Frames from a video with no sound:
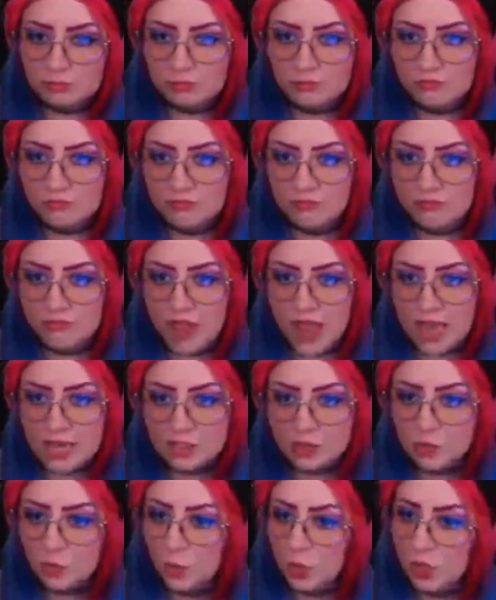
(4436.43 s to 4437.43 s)

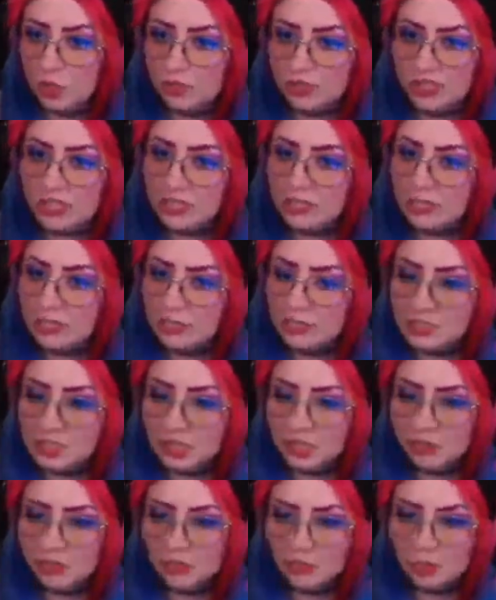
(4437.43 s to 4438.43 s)
fast walking
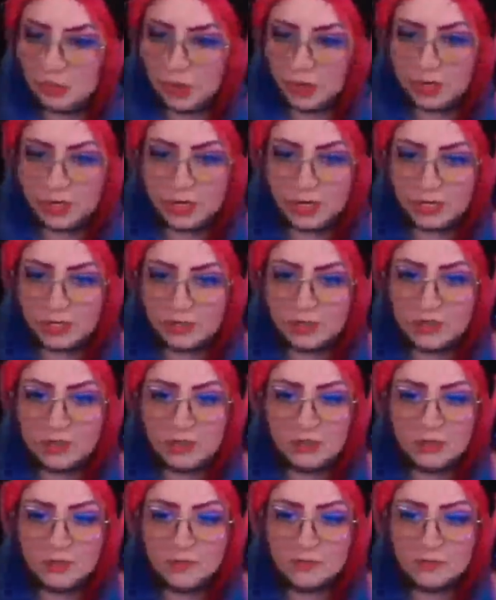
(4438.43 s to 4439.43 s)
instead of running.
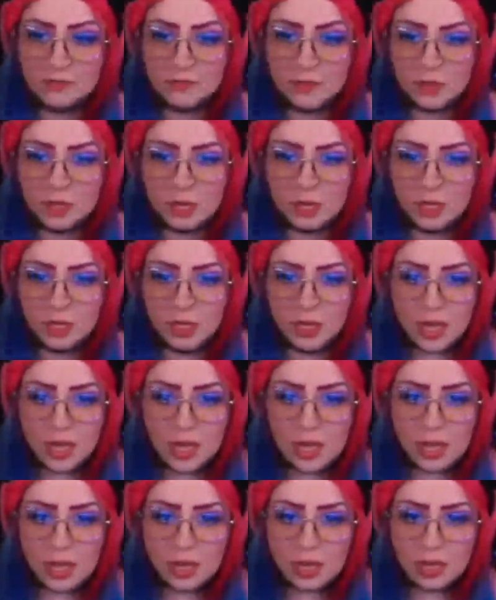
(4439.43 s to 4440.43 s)

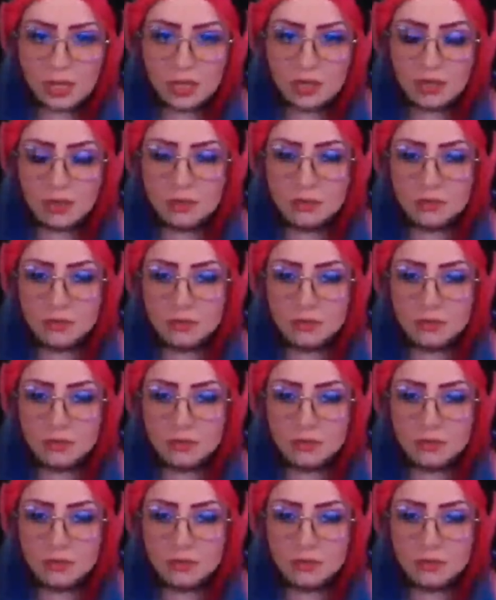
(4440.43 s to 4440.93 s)
Hello.